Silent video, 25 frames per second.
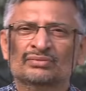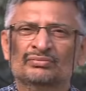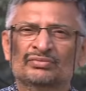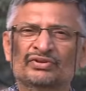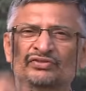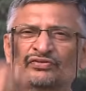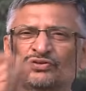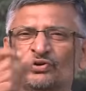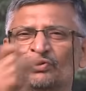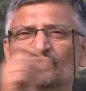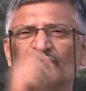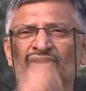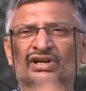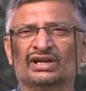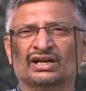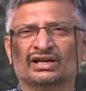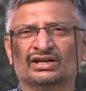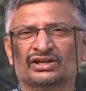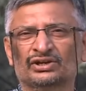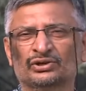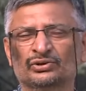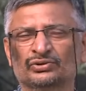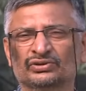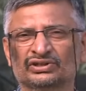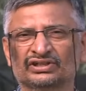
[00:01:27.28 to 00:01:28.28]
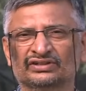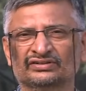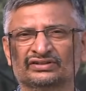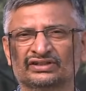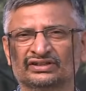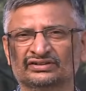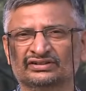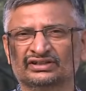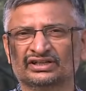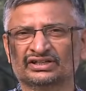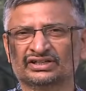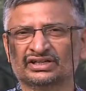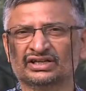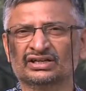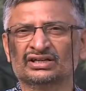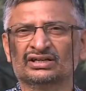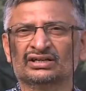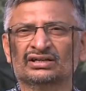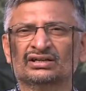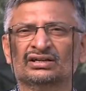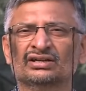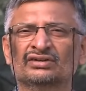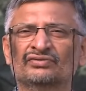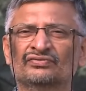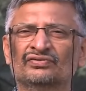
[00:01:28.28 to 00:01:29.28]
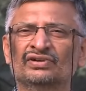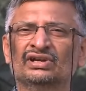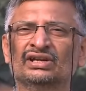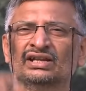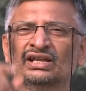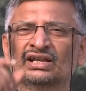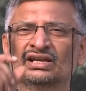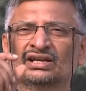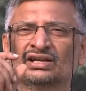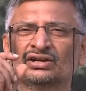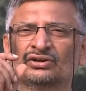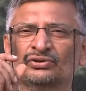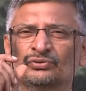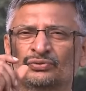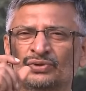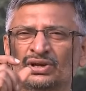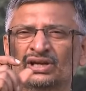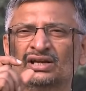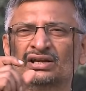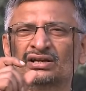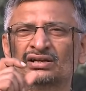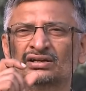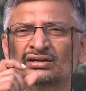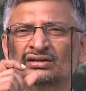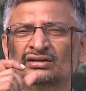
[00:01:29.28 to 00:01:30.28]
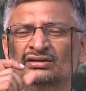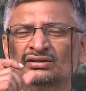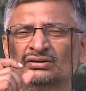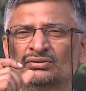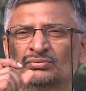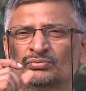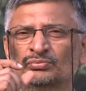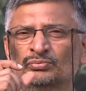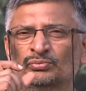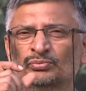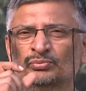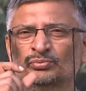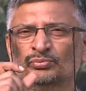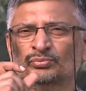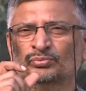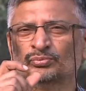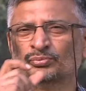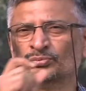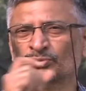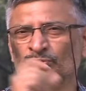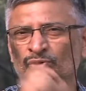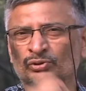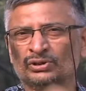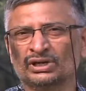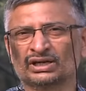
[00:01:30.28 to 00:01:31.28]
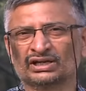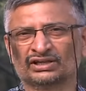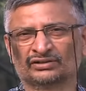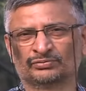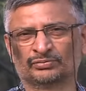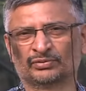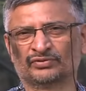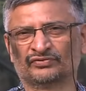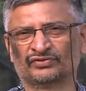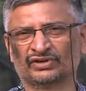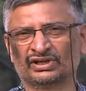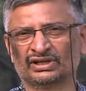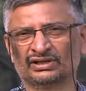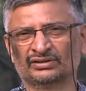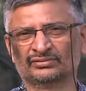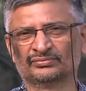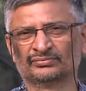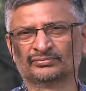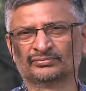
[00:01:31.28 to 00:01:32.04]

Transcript: Before we continue this discussion, we'll take a quick look at his profile.